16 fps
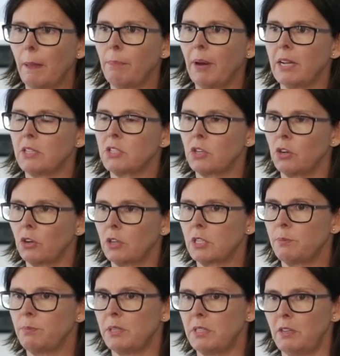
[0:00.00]
but it's not
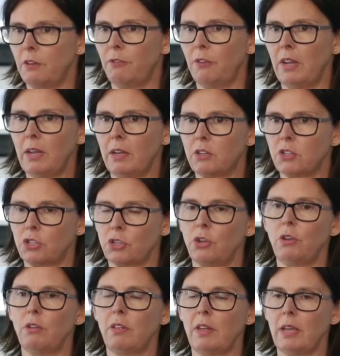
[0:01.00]
specific
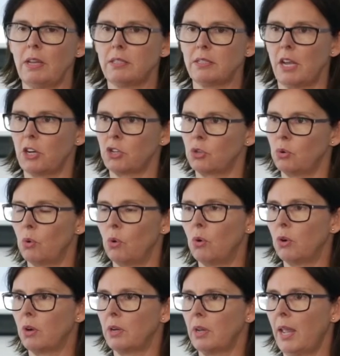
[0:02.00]
to the sexual
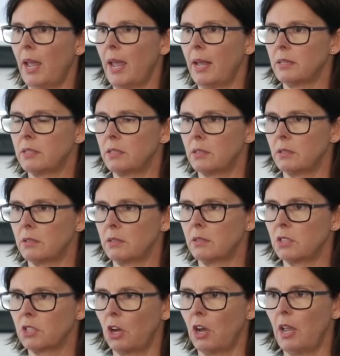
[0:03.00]
organ cancers.
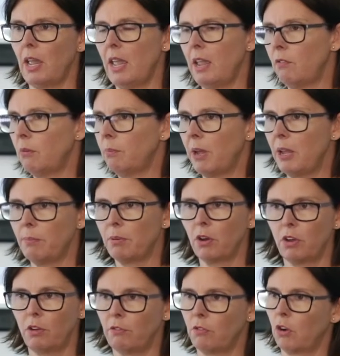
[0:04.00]
So even
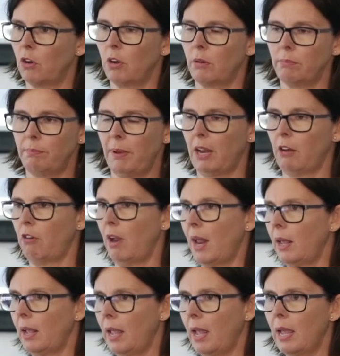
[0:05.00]
people who've got
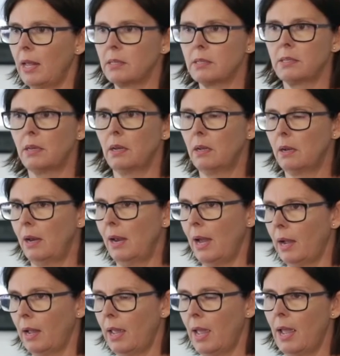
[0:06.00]
pancreatic cancer,
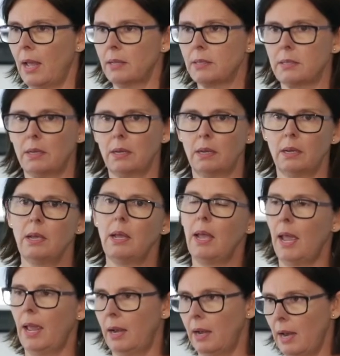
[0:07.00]
lung cancer,
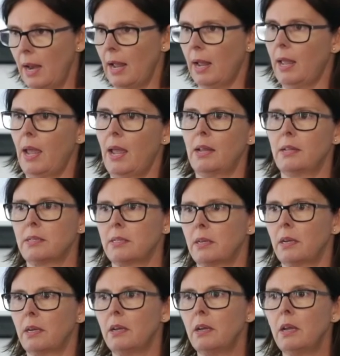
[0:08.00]
head and neck
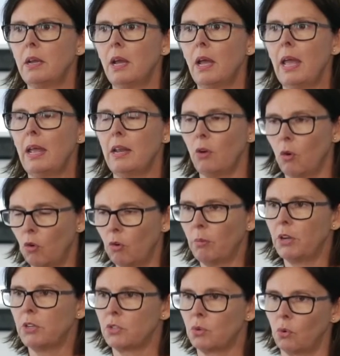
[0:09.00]
cancer,
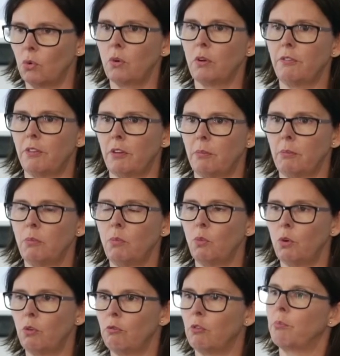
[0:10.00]
almost all of them
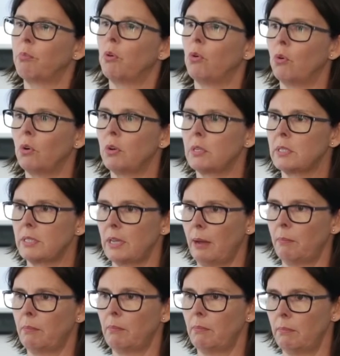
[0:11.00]
will report
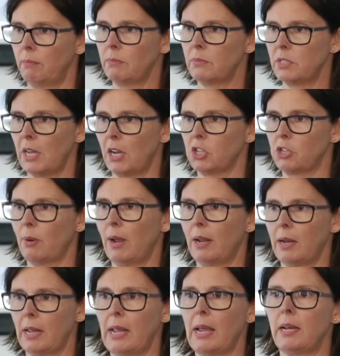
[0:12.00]
some
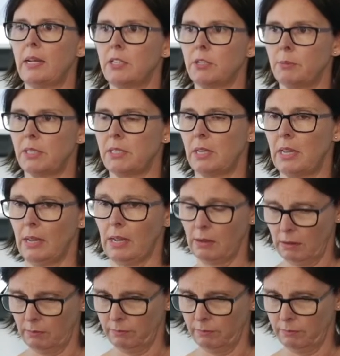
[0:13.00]
sexuality and intimacy